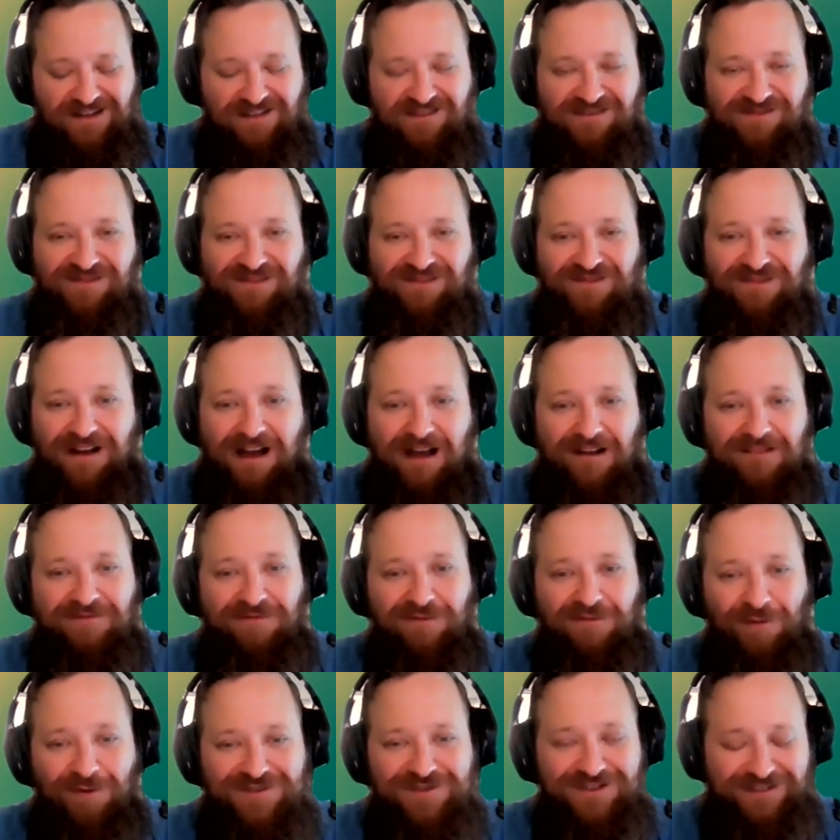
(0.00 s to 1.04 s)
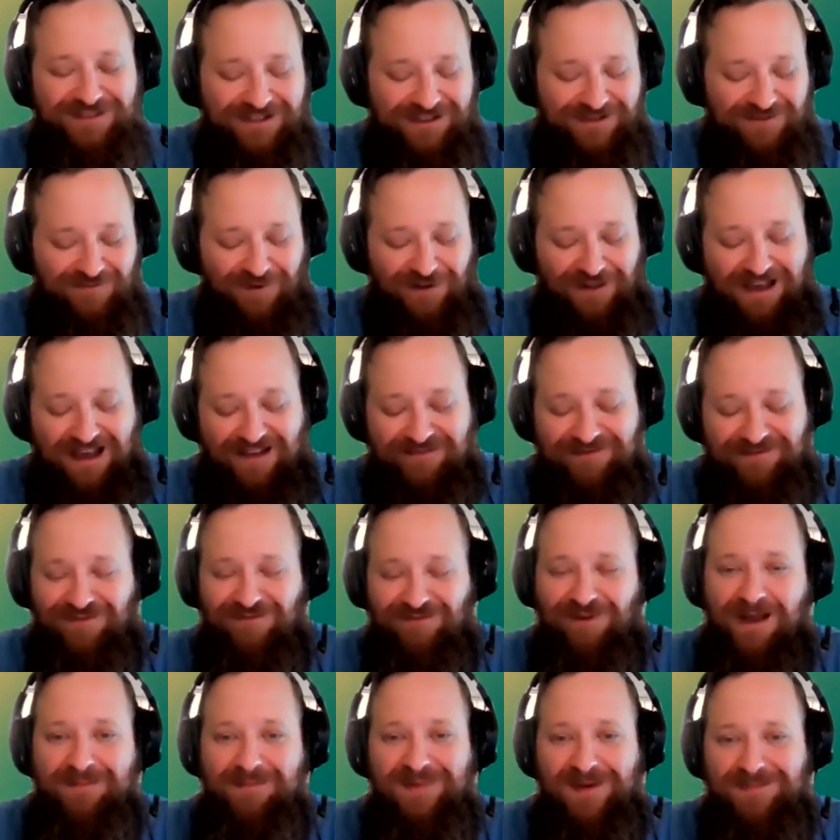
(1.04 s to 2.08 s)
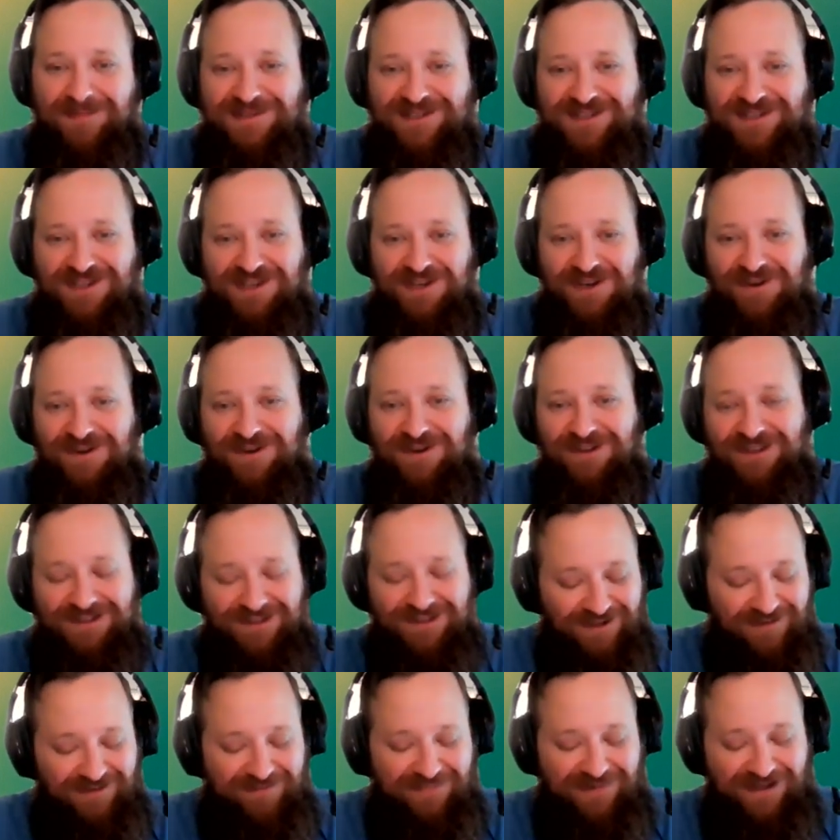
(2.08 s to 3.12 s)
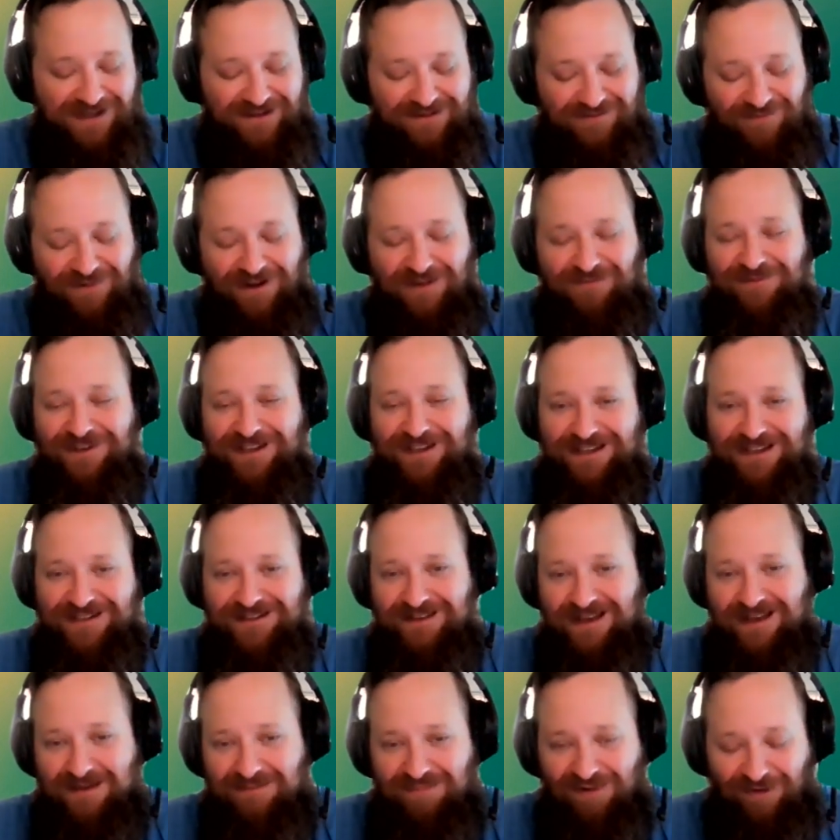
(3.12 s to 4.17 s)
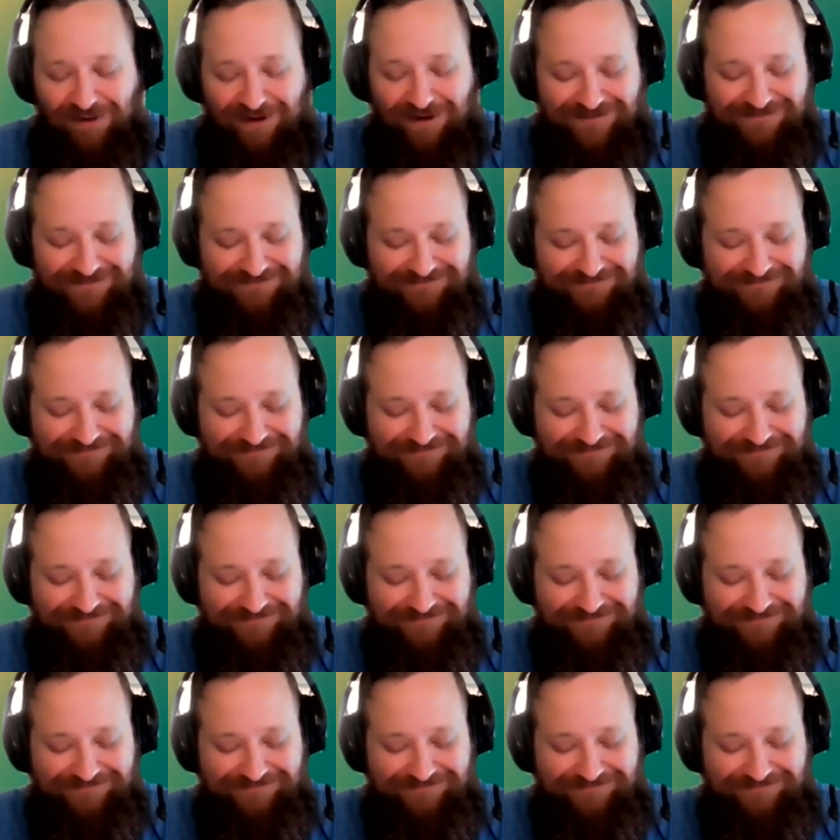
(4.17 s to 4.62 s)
uh, unfortunately we'll have to ramp up security a little bit when we get to that point.